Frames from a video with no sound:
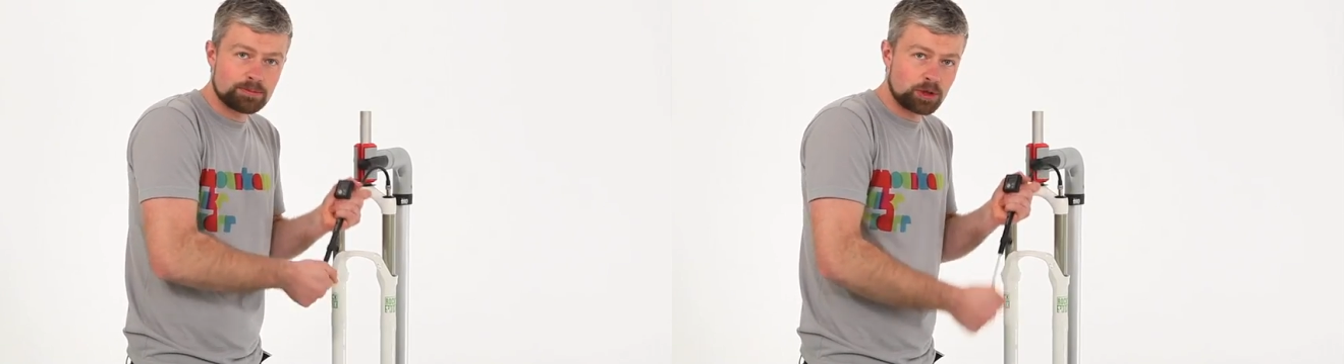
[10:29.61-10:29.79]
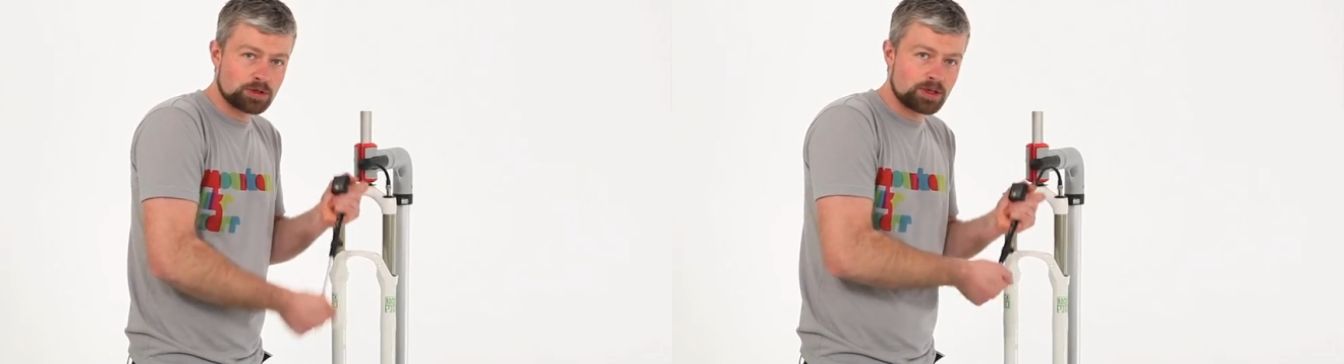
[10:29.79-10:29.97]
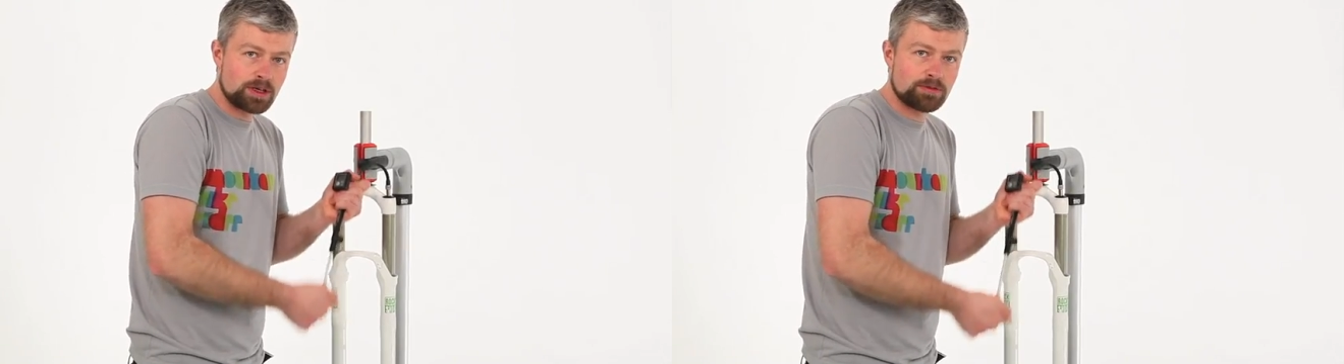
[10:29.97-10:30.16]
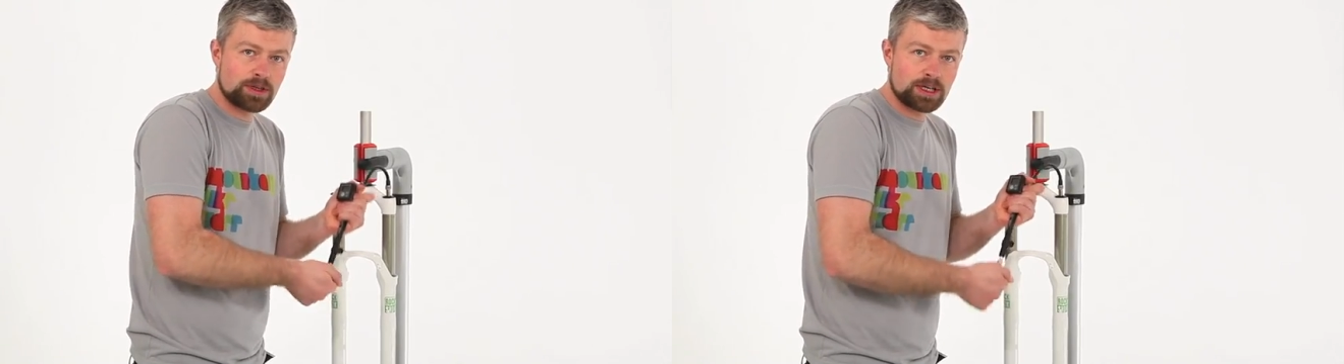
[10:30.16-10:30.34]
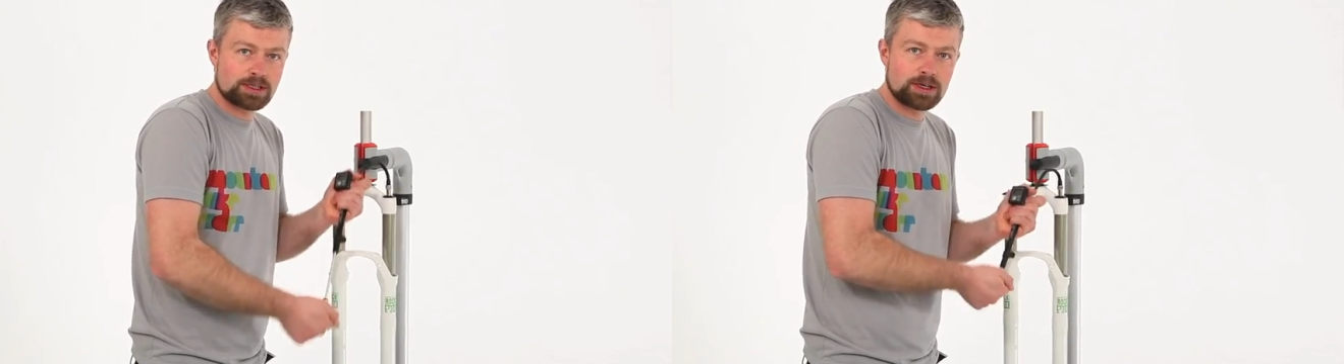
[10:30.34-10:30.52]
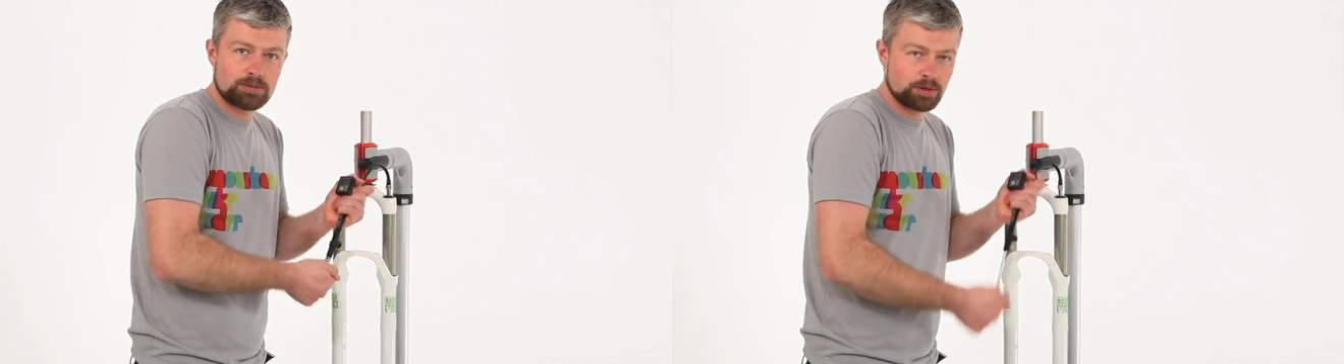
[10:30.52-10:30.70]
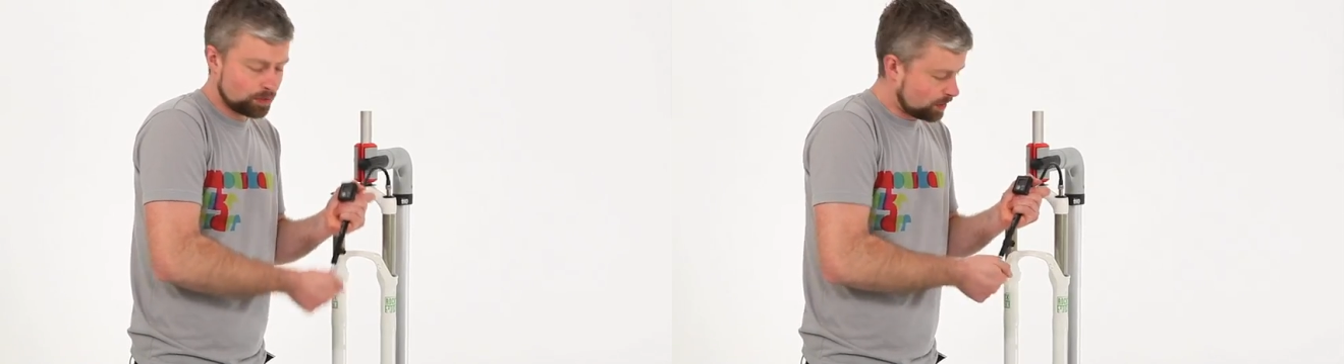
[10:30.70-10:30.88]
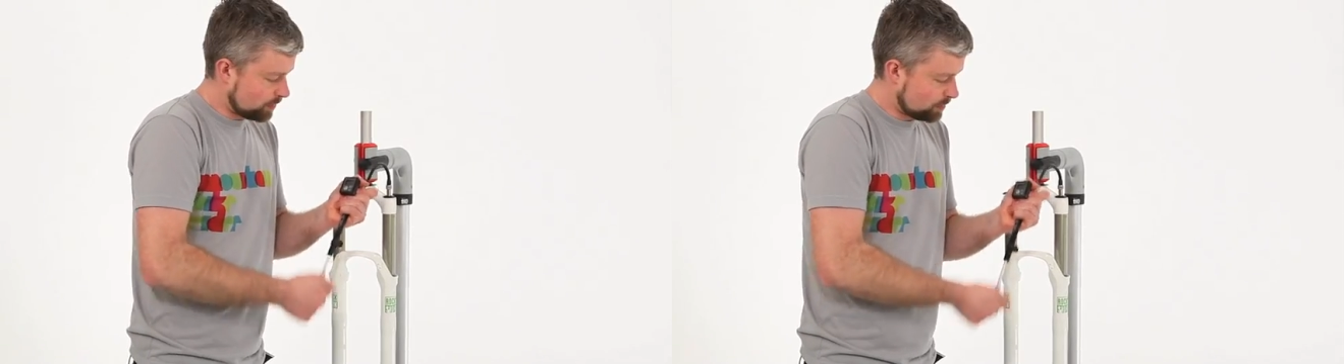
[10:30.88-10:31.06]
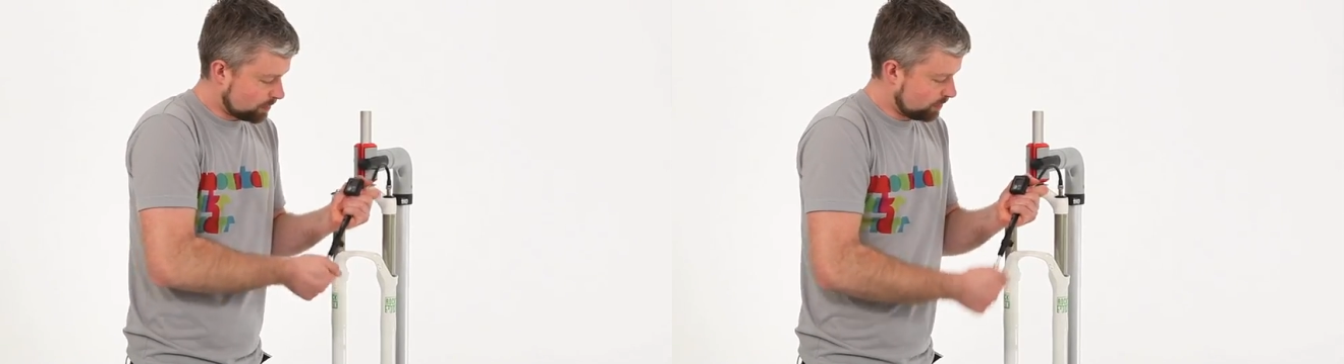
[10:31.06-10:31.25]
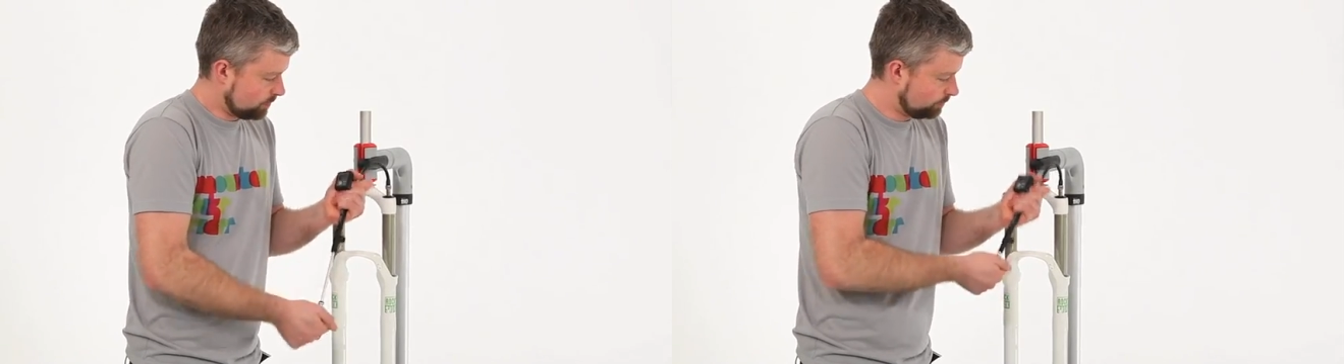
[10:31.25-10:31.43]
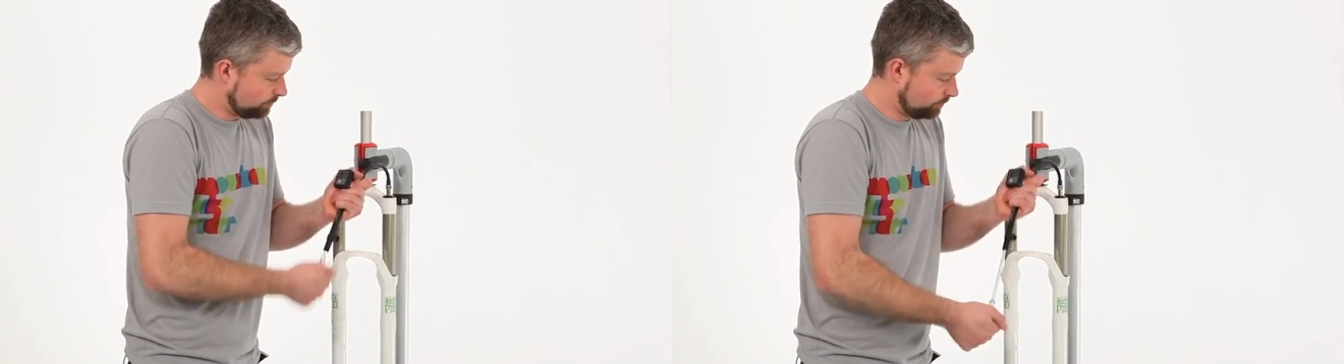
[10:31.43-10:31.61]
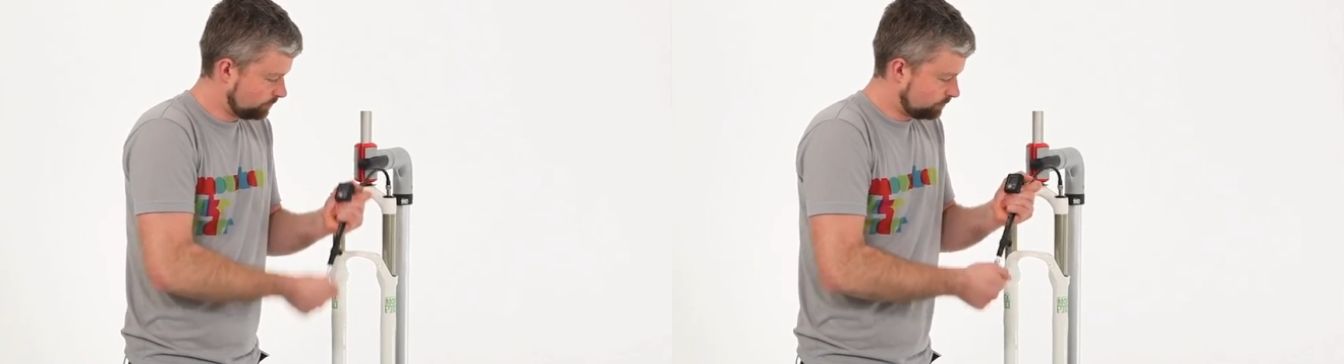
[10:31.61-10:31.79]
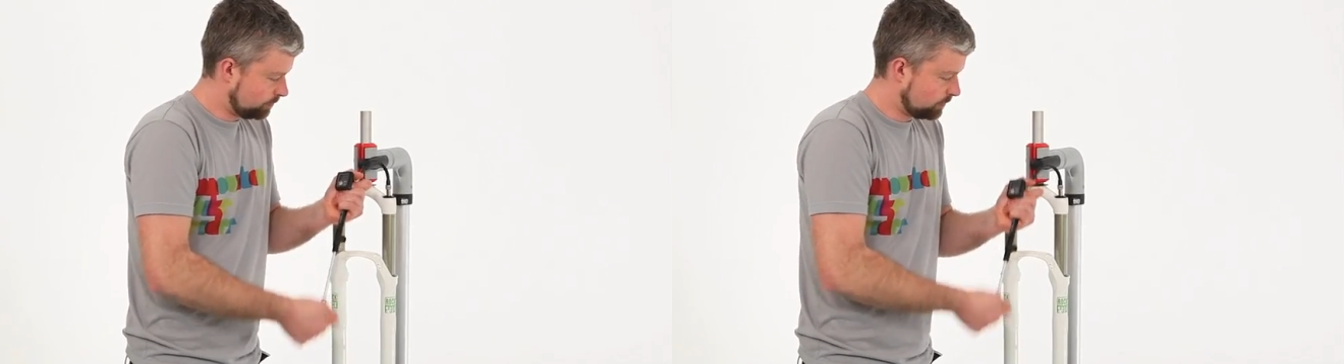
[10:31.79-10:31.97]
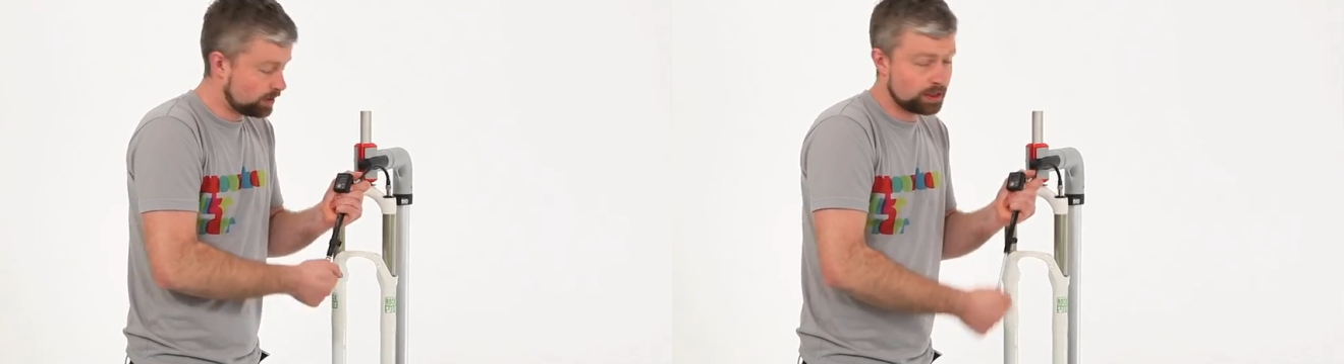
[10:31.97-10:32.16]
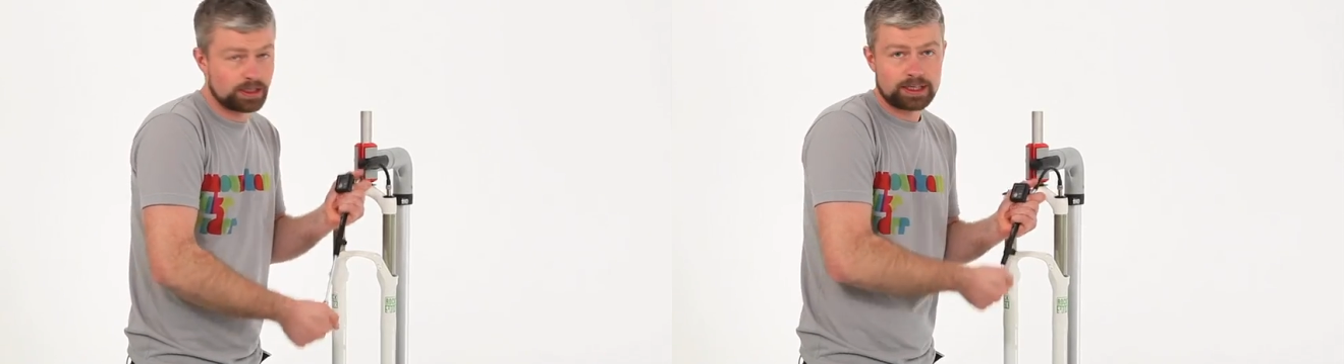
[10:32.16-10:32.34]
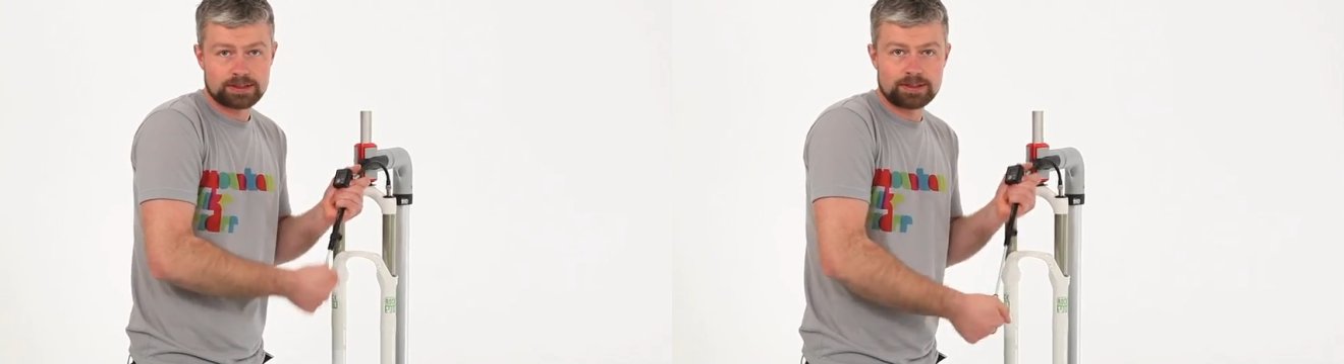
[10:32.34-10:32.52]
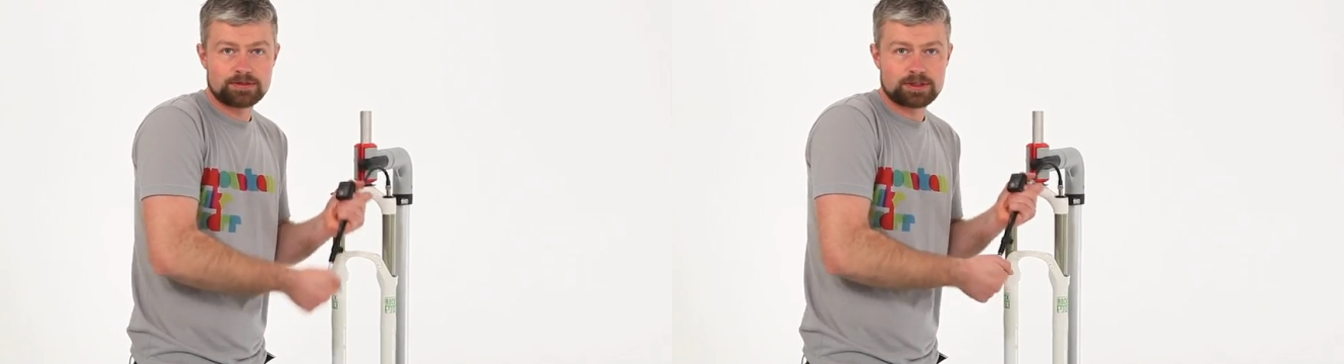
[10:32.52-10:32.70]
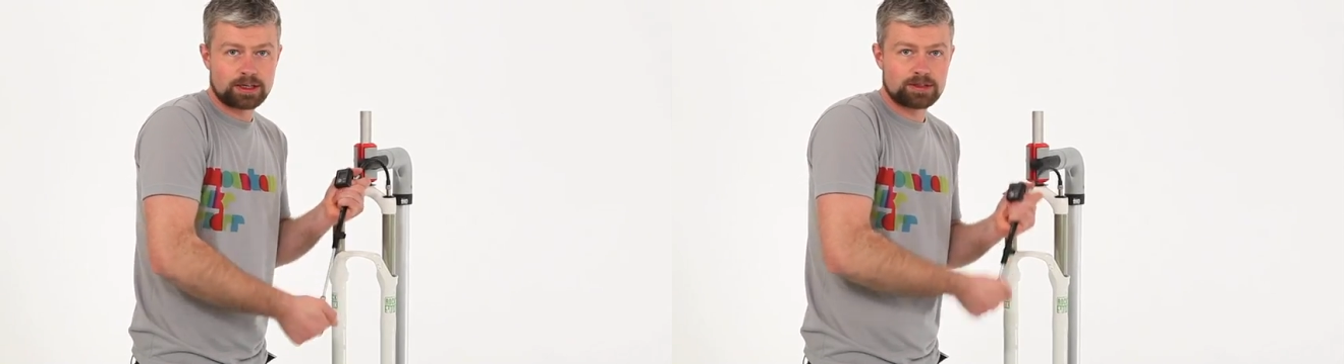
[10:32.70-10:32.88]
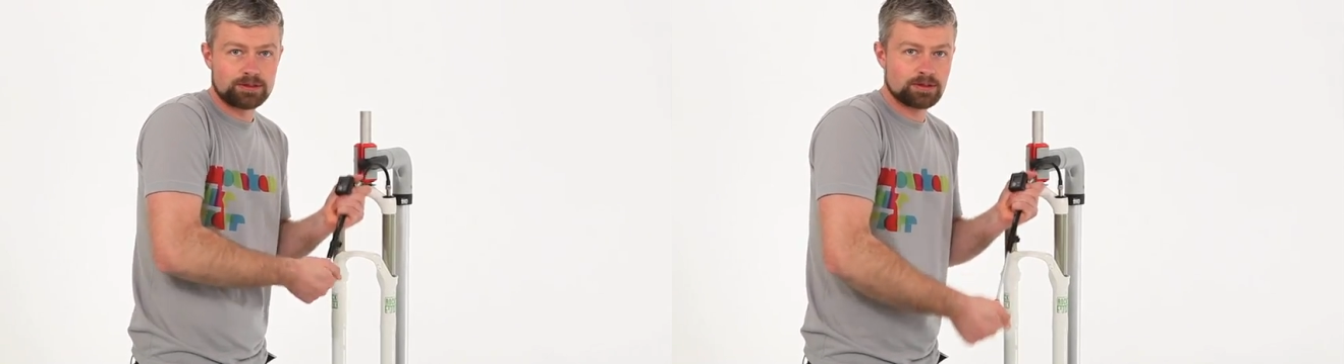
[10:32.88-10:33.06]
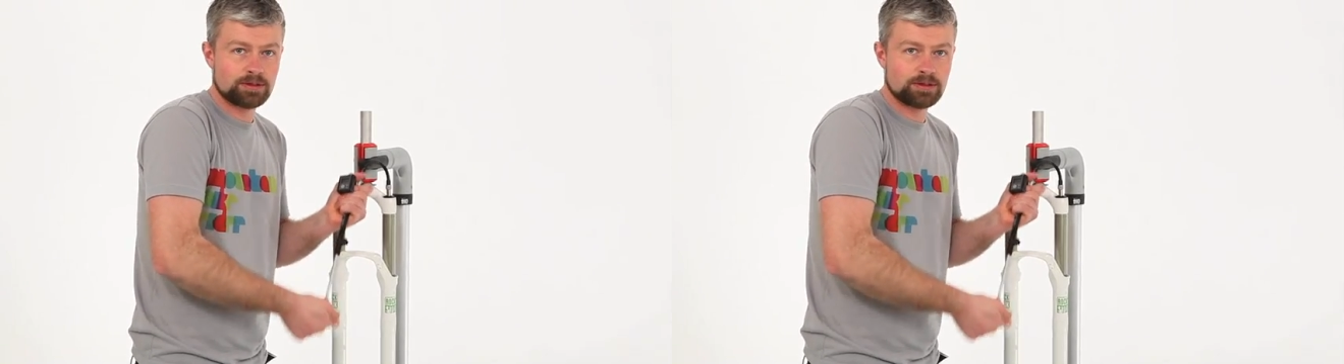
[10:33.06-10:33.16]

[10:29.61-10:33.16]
positive air chamber first and the negative second.